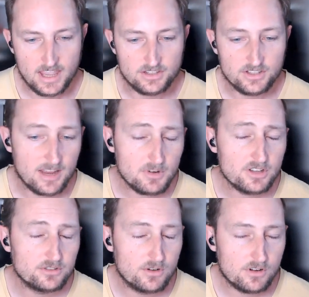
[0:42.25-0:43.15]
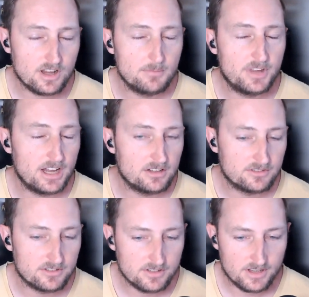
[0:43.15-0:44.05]
And today I'm going to talk
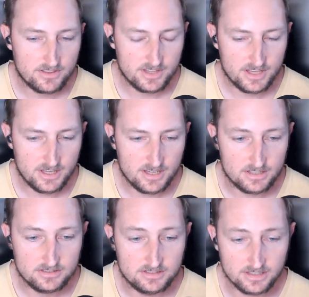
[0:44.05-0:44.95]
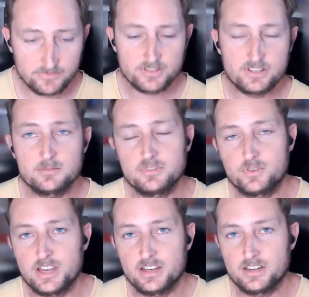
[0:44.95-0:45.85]
about the differences
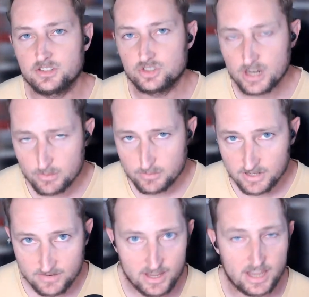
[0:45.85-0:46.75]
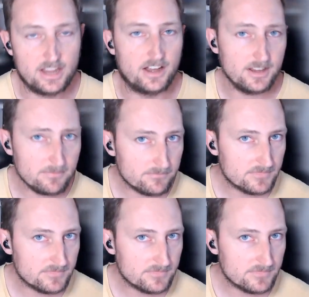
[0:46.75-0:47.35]
between generative AI,